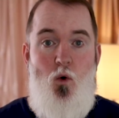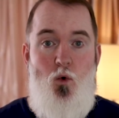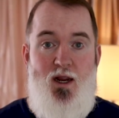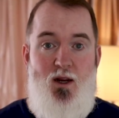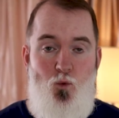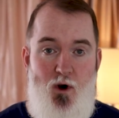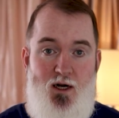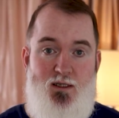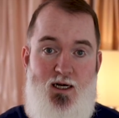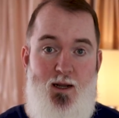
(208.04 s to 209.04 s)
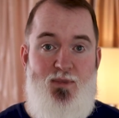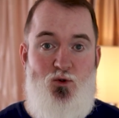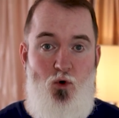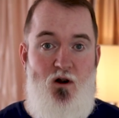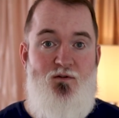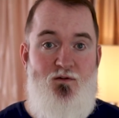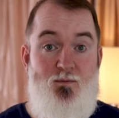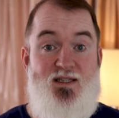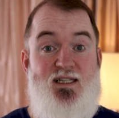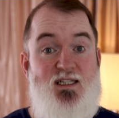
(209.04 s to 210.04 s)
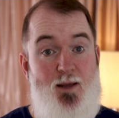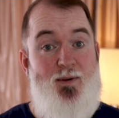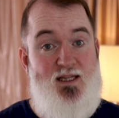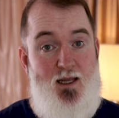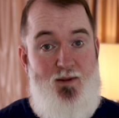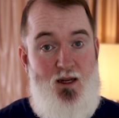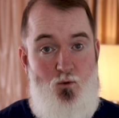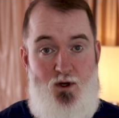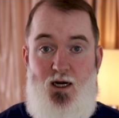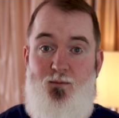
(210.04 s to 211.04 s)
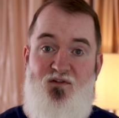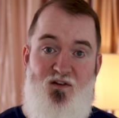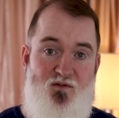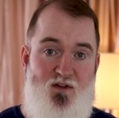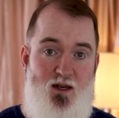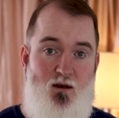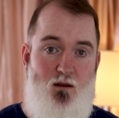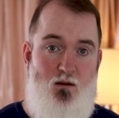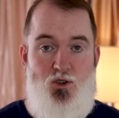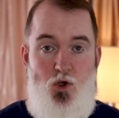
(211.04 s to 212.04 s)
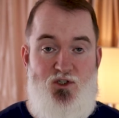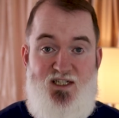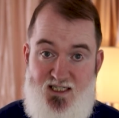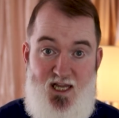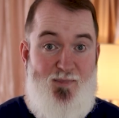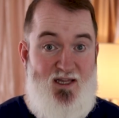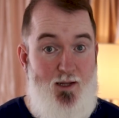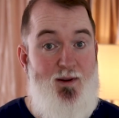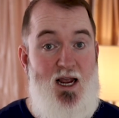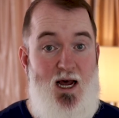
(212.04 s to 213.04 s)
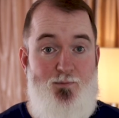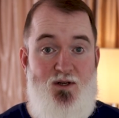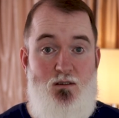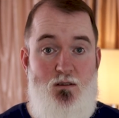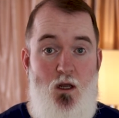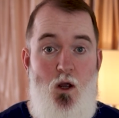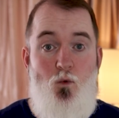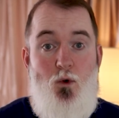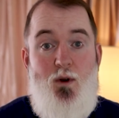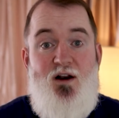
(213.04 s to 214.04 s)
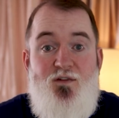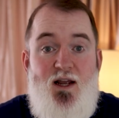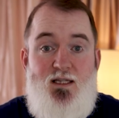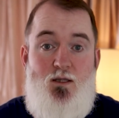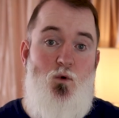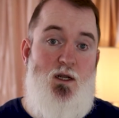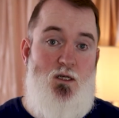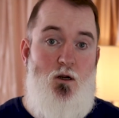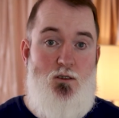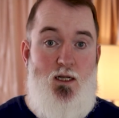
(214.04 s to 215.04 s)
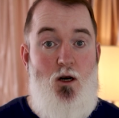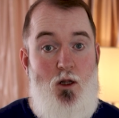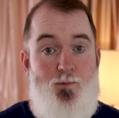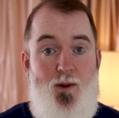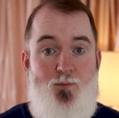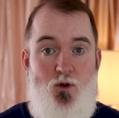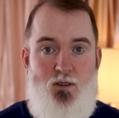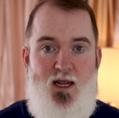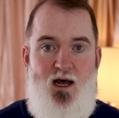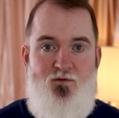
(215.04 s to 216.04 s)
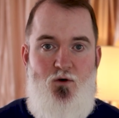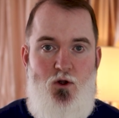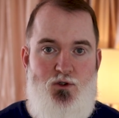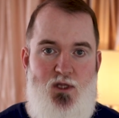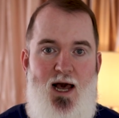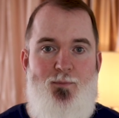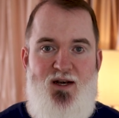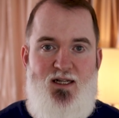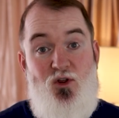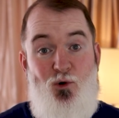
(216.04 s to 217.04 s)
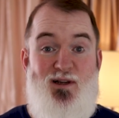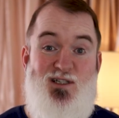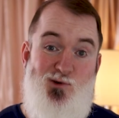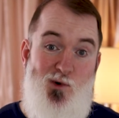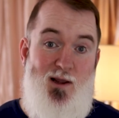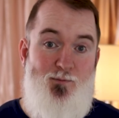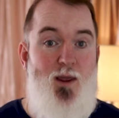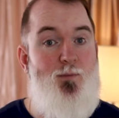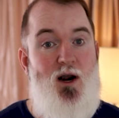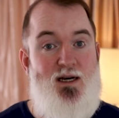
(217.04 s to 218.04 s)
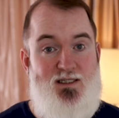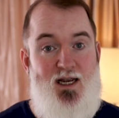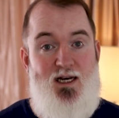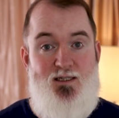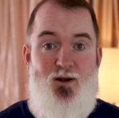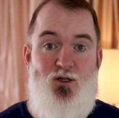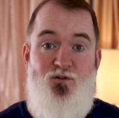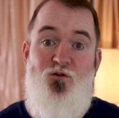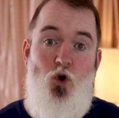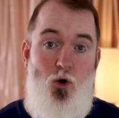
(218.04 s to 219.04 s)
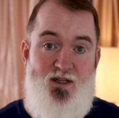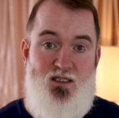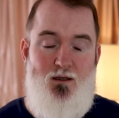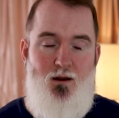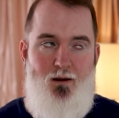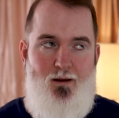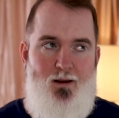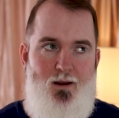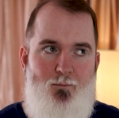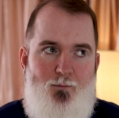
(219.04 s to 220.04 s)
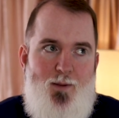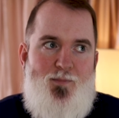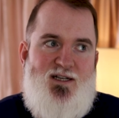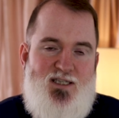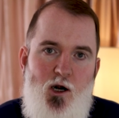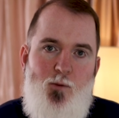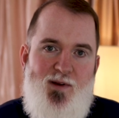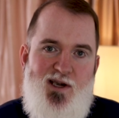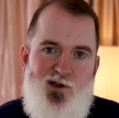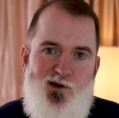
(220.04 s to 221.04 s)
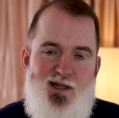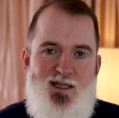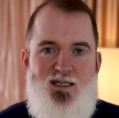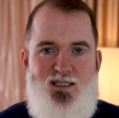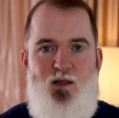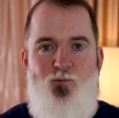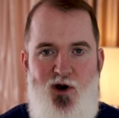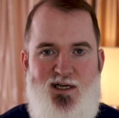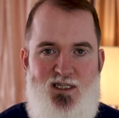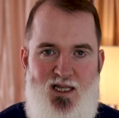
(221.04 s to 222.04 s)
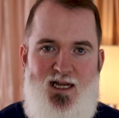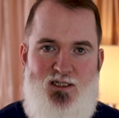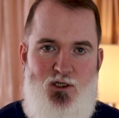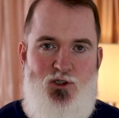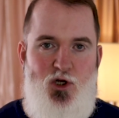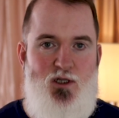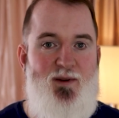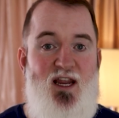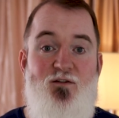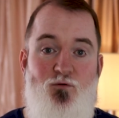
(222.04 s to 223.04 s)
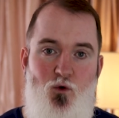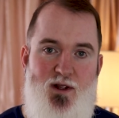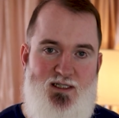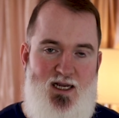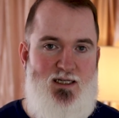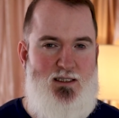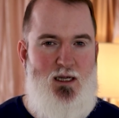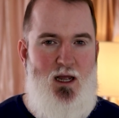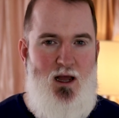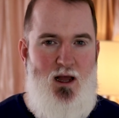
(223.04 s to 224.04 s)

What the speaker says: we were the number 12, but since the pandemic, we are number 15. So since the pandemic happened, we were affected quite a lot, and a lot of people, they have lost happiness. Some of the reasons why people are saying is because of COVID. My personal opinion, it is that Brexit has also got a big influence, as